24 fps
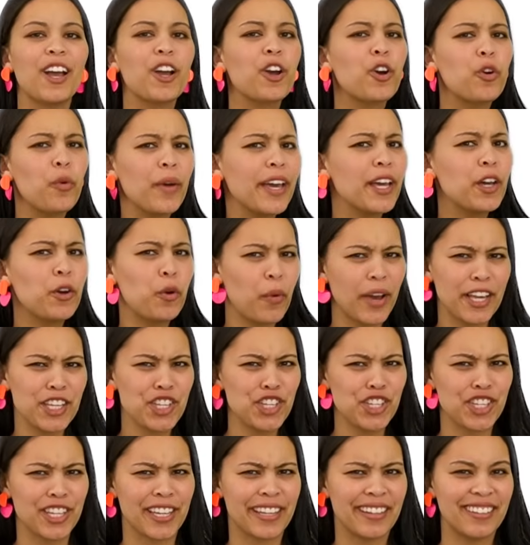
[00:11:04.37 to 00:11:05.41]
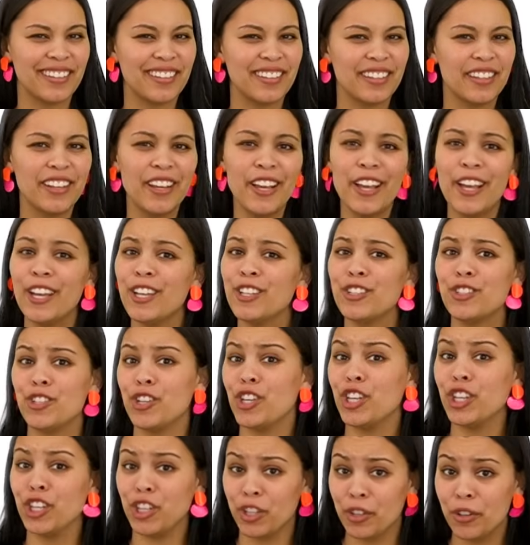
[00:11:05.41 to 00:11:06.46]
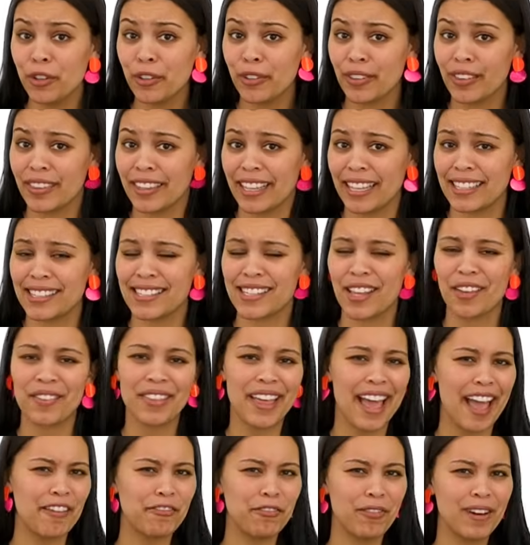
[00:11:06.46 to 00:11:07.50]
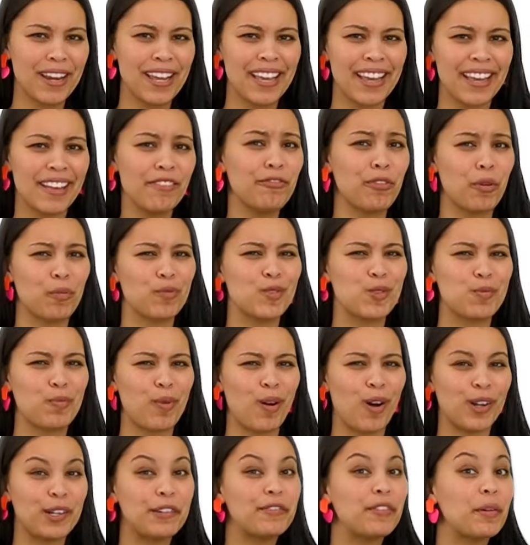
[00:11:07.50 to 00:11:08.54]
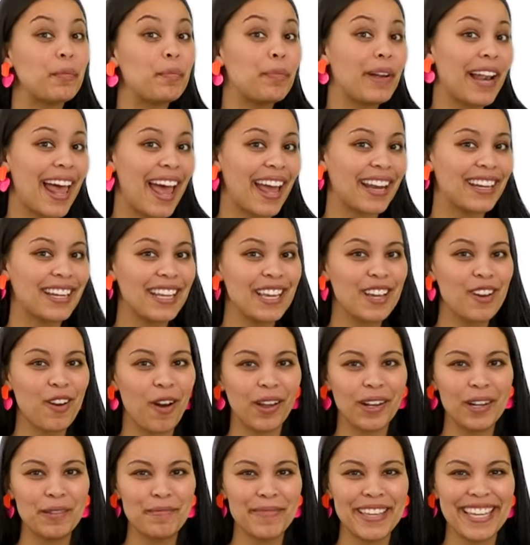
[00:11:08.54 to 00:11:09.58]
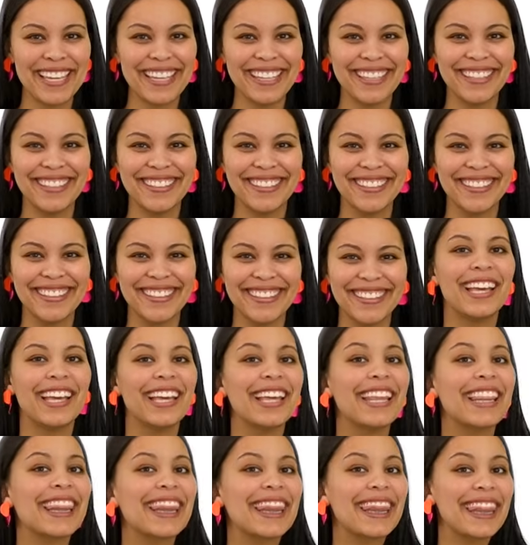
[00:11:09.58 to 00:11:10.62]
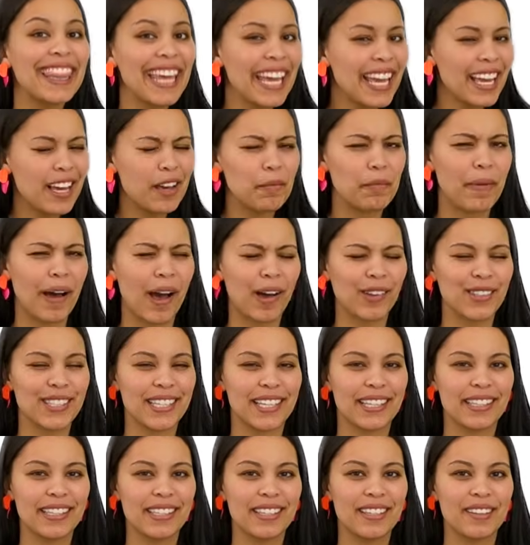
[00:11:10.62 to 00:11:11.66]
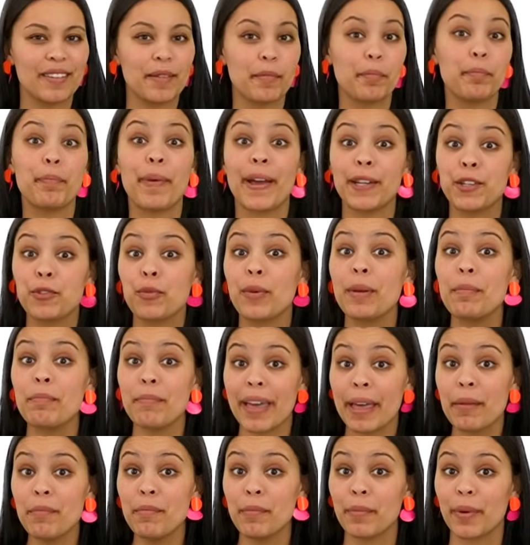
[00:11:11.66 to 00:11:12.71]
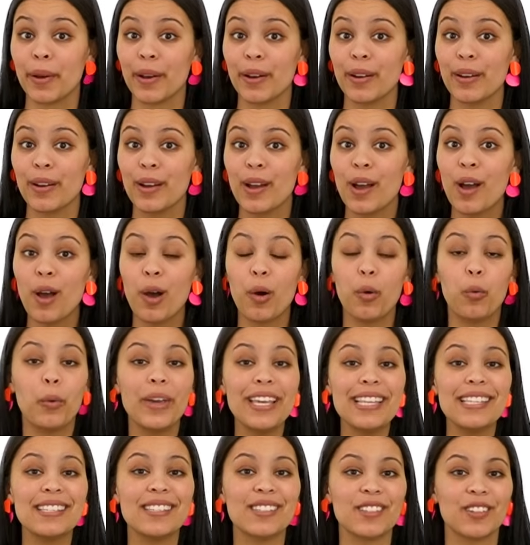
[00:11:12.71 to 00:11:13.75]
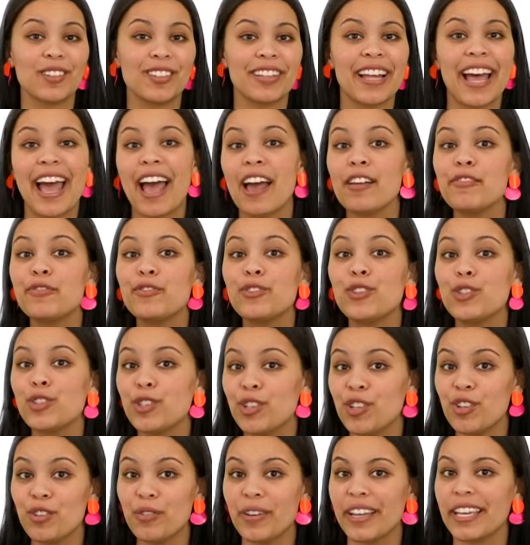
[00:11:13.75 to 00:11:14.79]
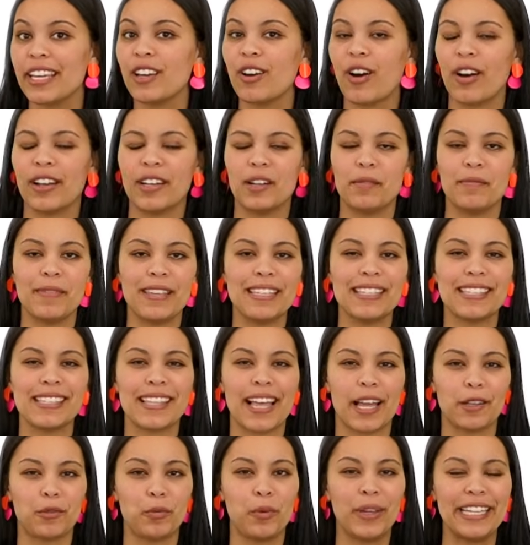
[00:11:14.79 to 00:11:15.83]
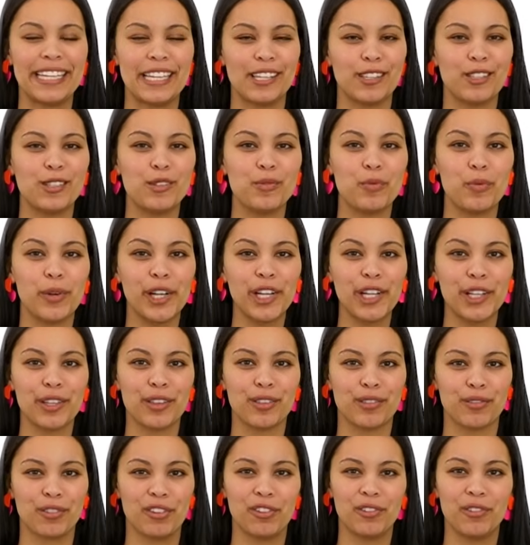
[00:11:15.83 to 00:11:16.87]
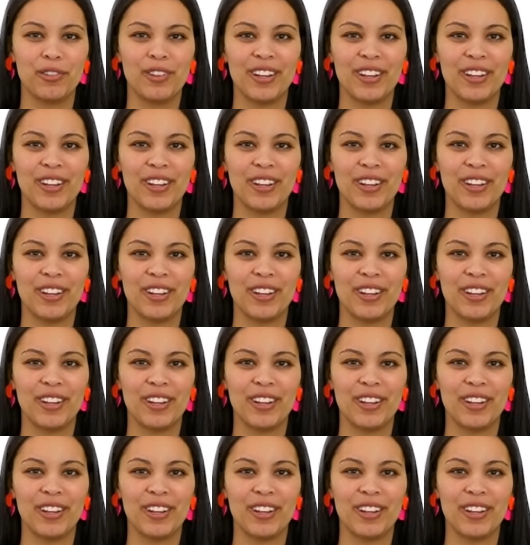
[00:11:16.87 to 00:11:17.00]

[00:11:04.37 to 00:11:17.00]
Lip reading: Quick question. Do you think South Africa forms part of a planned economy? Think about it. But remember, we still have two economies that we need to work through.